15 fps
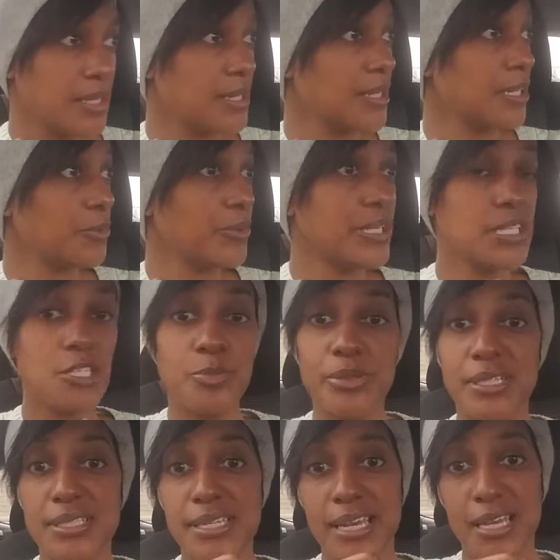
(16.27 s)
Honey, we need to
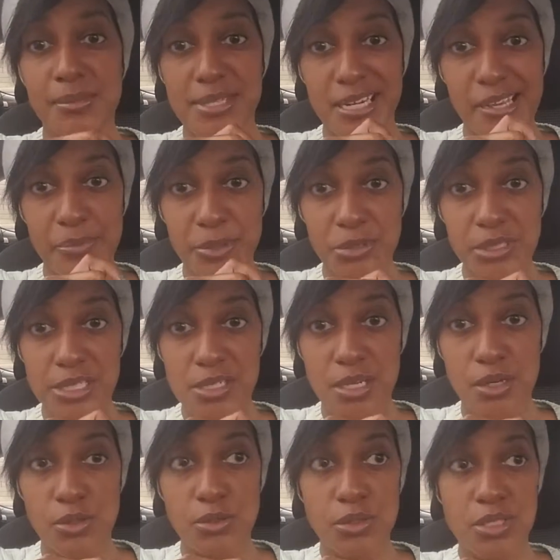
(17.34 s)
put a timestamp on these
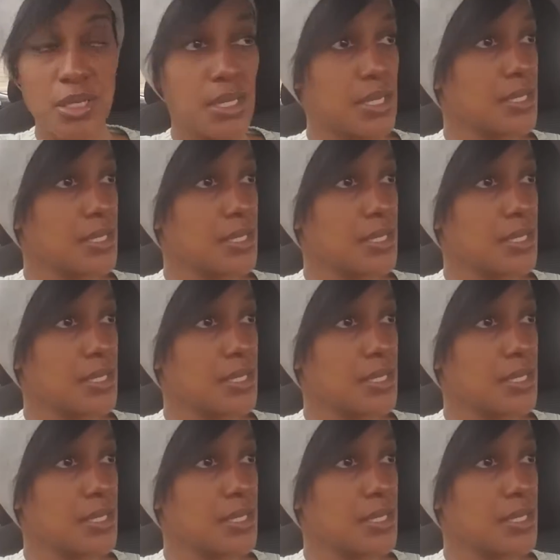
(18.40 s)
goals.